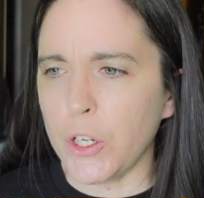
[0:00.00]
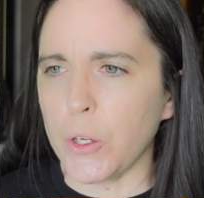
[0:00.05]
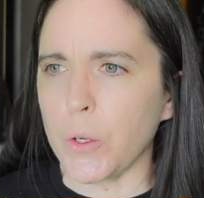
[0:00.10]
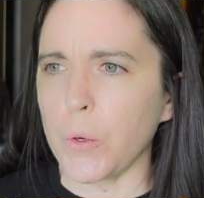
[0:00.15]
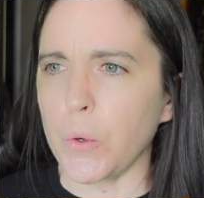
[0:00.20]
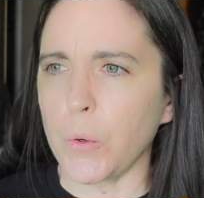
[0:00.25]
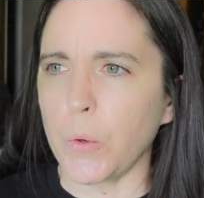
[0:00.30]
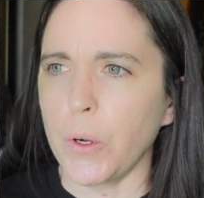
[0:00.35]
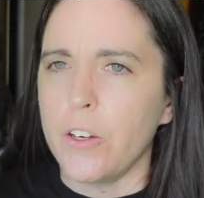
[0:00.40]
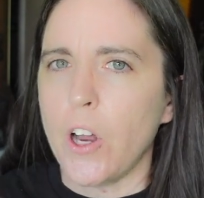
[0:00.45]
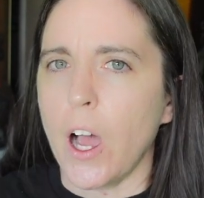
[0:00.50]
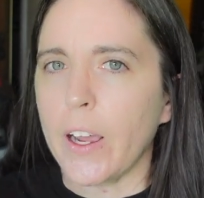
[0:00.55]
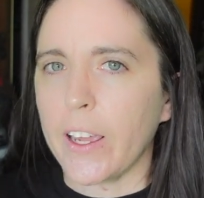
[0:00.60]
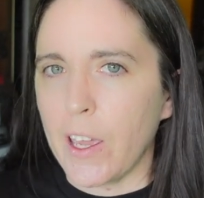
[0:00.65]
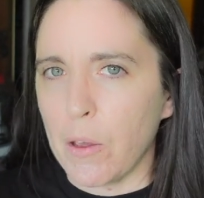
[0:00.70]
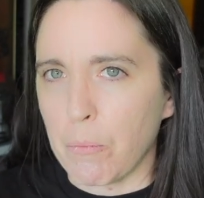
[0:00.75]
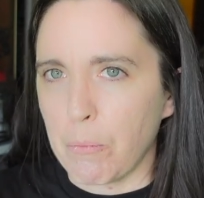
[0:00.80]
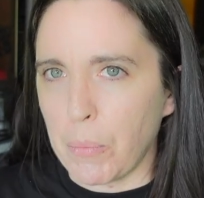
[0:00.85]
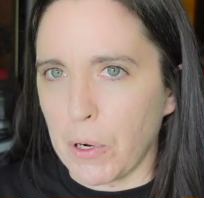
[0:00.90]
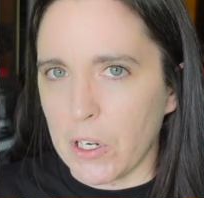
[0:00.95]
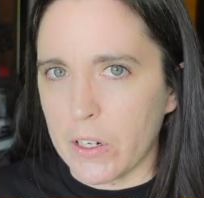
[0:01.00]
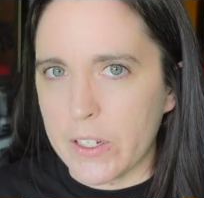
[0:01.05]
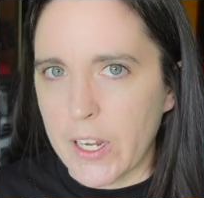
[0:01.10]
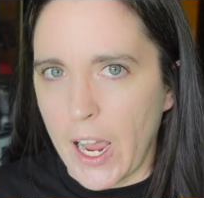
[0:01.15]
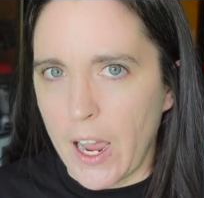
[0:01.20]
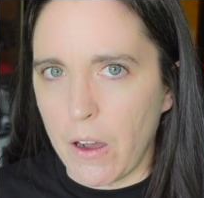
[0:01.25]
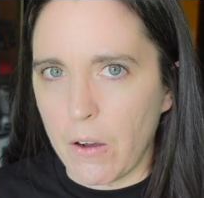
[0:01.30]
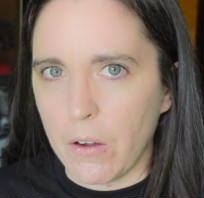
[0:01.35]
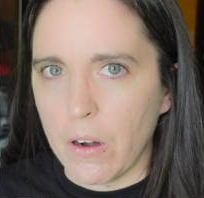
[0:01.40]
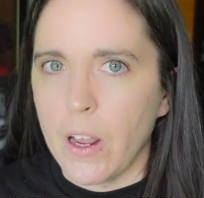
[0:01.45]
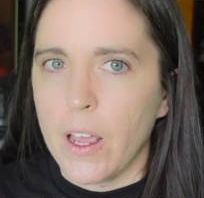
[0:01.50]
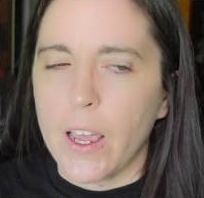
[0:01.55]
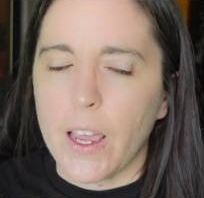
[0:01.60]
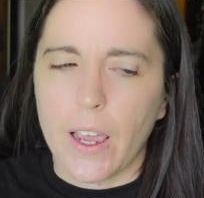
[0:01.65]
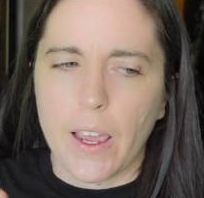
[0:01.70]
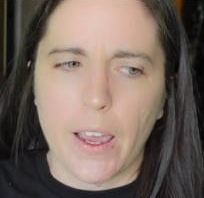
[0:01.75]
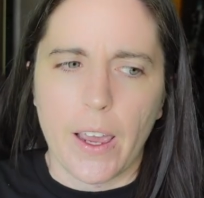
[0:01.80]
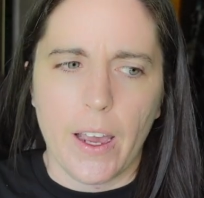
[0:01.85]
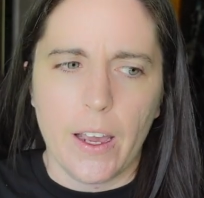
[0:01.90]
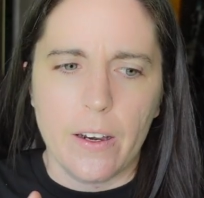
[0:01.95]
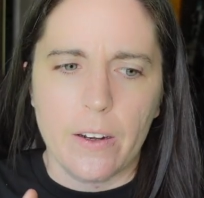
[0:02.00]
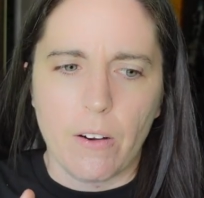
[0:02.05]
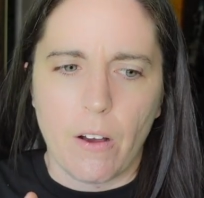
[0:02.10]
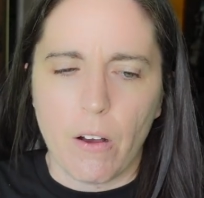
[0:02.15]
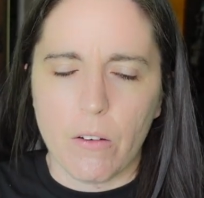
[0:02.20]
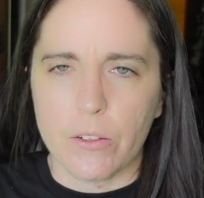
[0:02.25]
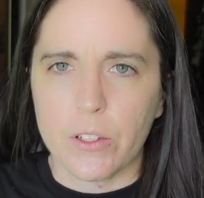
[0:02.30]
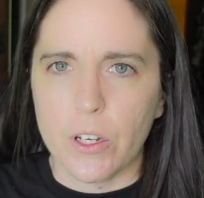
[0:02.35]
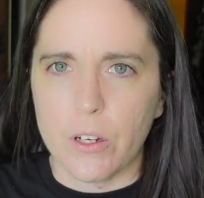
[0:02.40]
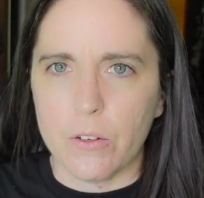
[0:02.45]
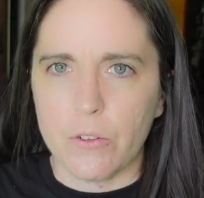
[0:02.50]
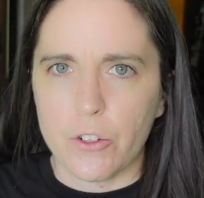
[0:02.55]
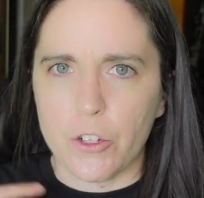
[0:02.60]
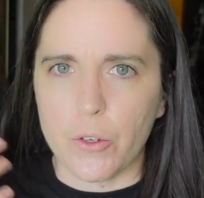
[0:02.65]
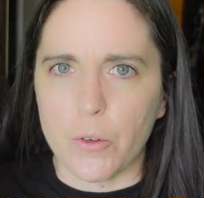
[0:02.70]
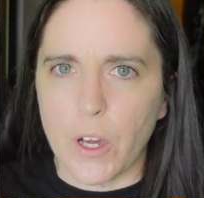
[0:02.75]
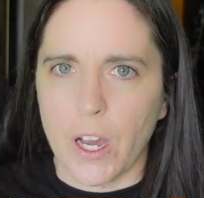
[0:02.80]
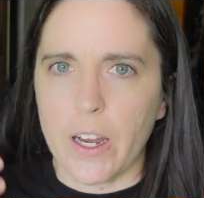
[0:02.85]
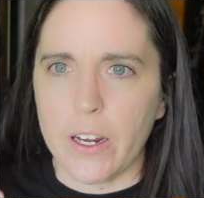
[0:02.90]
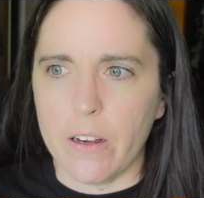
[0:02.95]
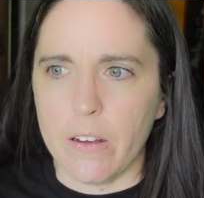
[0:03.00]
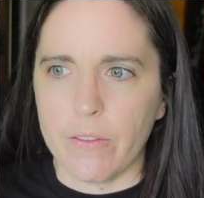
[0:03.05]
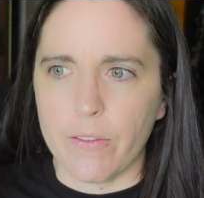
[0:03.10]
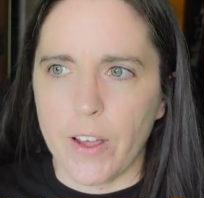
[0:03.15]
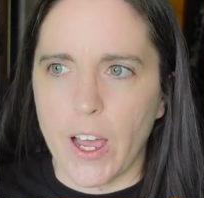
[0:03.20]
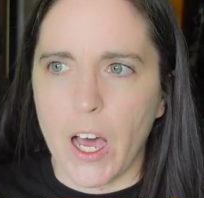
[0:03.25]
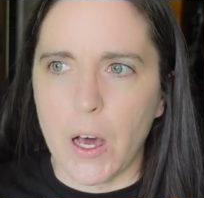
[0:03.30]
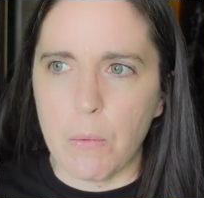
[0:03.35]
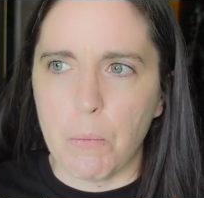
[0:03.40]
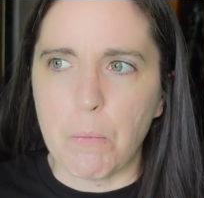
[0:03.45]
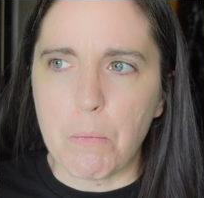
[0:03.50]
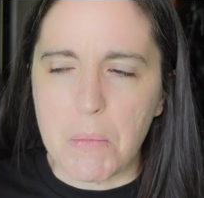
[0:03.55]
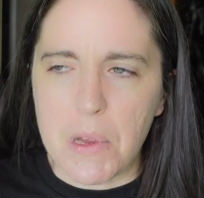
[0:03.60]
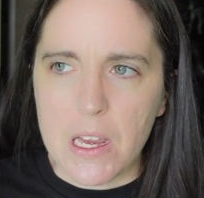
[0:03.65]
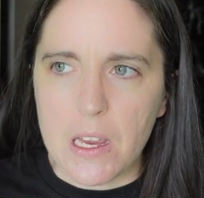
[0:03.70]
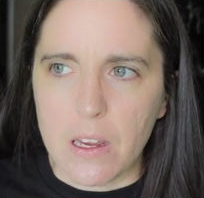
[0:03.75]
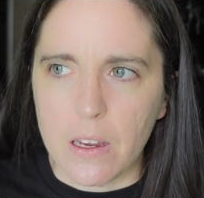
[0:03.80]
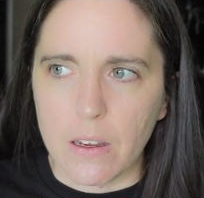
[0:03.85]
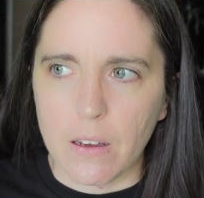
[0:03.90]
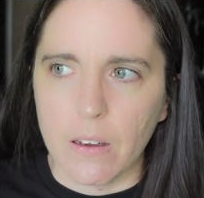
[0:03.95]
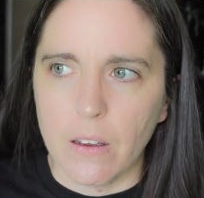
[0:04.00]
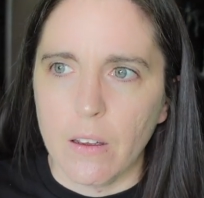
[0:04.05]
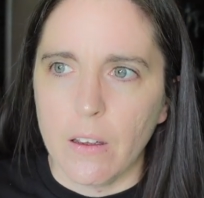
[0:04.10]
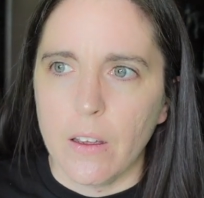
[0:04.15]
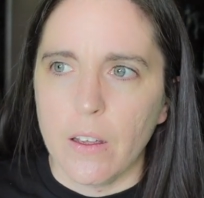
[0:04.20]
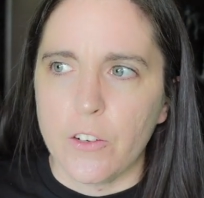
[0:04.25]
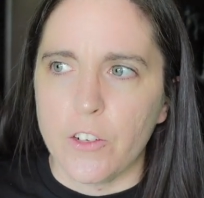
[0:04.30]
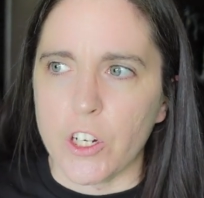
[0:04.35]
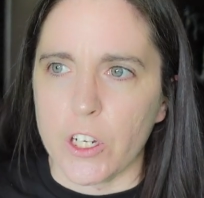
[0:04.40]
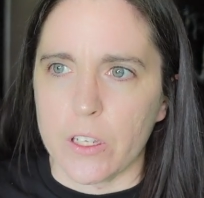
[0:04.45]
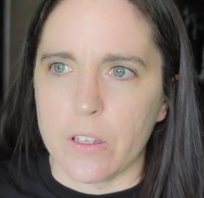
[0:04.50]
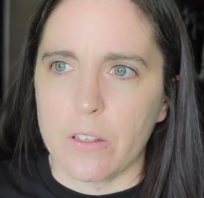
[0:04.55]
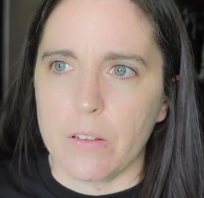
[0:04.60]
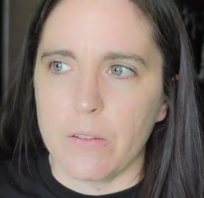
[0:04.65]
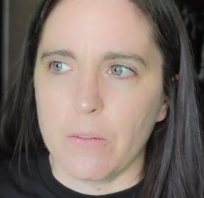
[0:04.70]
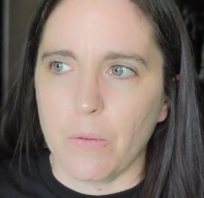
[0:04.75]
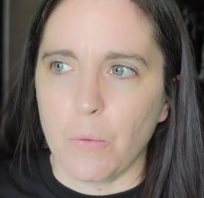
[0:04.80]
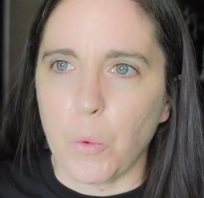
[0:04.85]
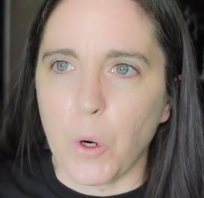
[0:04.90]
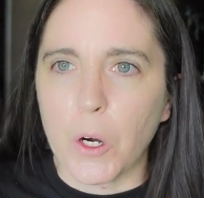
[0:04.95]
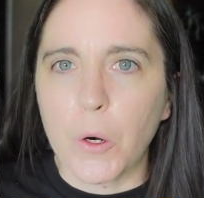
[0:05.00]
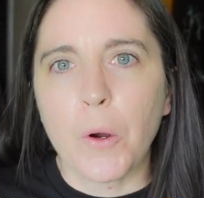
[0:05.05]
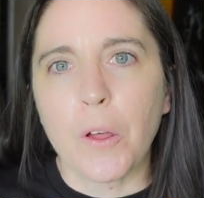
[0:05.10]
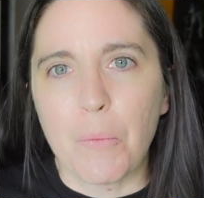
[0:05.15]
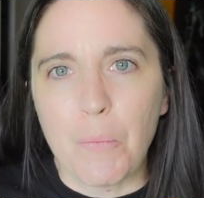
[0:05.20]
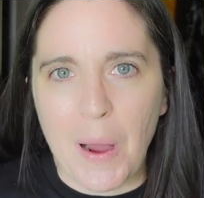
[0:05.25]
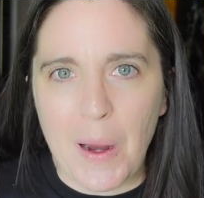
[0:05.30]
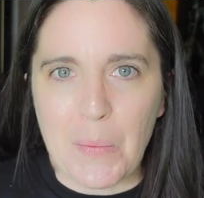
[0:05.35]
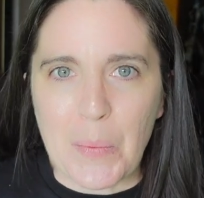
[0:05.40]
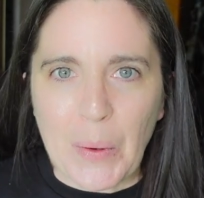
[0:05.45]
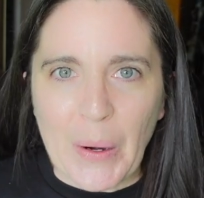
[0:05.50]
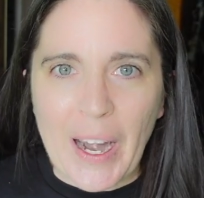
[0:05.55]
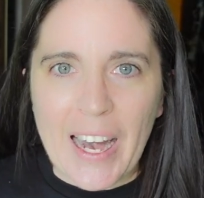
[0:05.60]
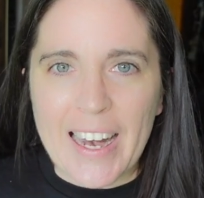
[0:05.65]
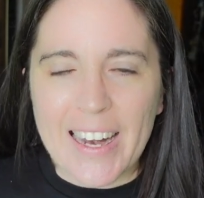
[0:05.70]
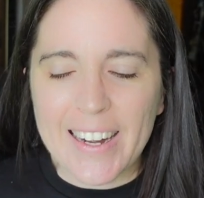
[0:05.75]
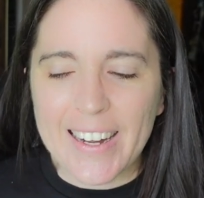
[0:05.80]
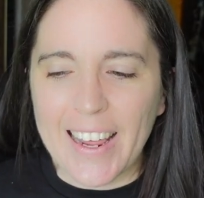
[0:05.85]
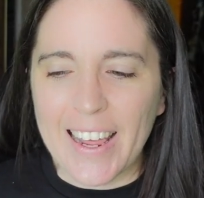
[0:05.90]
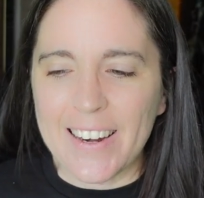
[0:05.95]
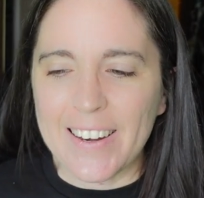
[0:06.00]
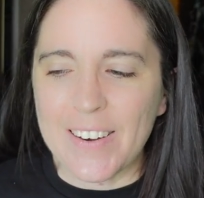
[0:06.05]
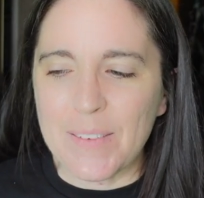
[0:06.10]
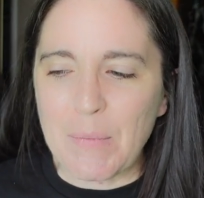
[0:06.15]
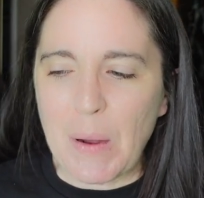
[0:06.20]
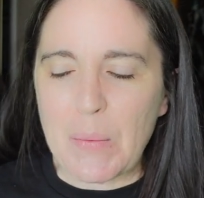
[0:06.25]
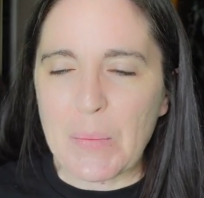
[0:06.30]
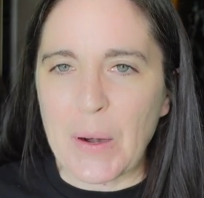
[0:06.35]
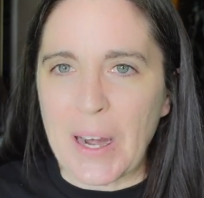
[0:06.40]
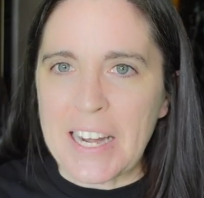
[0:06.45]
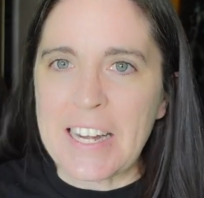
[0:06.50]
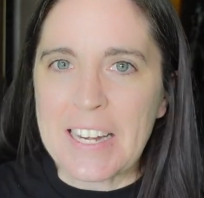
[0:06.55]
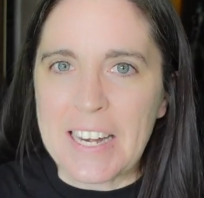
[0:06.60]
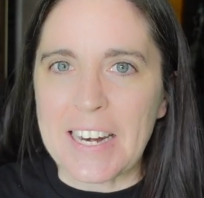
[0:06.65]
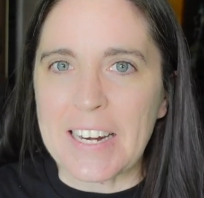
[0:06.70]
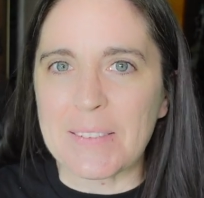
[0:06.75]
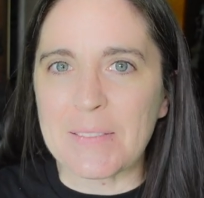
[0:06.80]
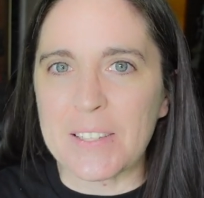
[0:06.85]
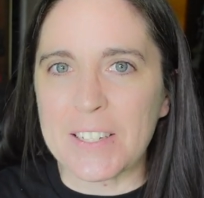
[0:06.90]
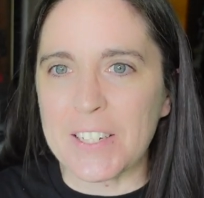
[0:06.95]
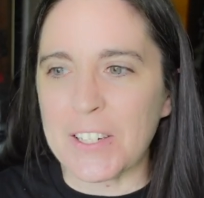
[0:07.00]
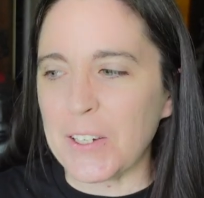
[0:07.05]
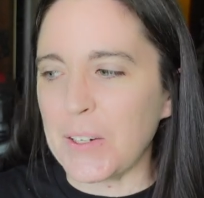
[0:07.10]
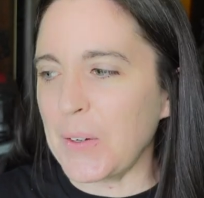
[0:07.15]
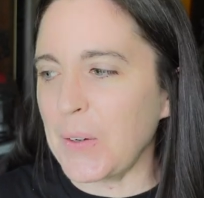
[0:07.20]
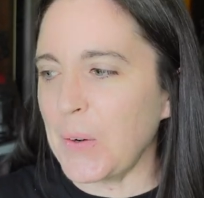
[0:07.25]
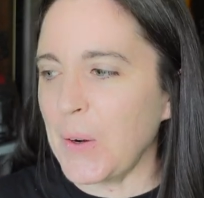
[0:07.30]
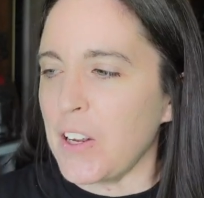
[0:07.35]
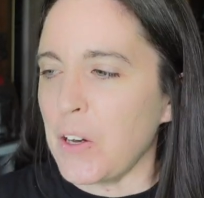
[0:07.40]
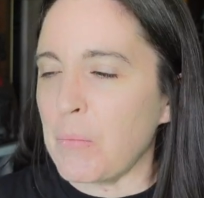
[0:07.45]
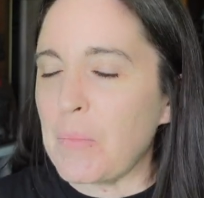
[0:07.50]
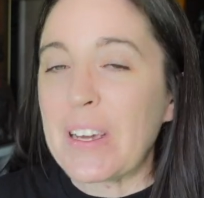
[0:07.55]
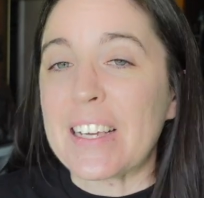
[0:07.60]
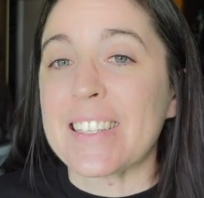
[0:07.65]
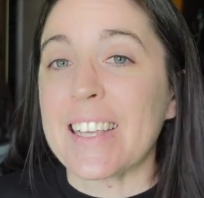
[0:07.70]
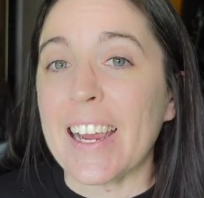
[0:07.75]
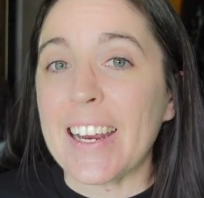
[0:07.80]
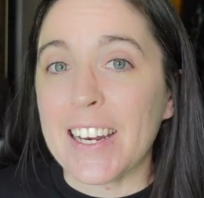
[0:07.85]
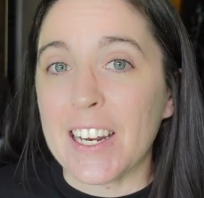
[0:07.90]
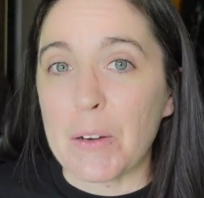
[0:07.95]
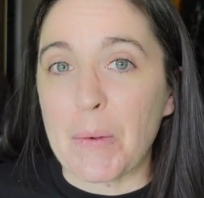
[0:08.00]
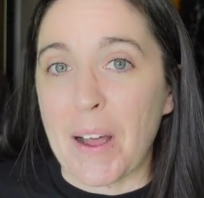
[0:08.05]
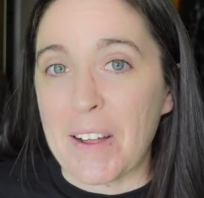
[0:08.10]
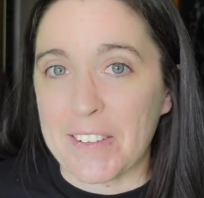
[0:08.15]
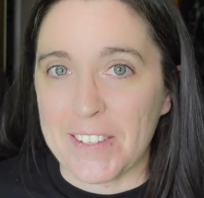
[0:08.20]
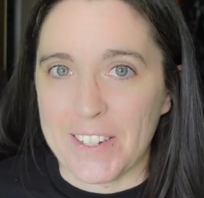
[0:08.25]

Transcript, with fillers: to not get burnt out and also to kind of help me just work with my brain, and my brain needs to, you know, be excited about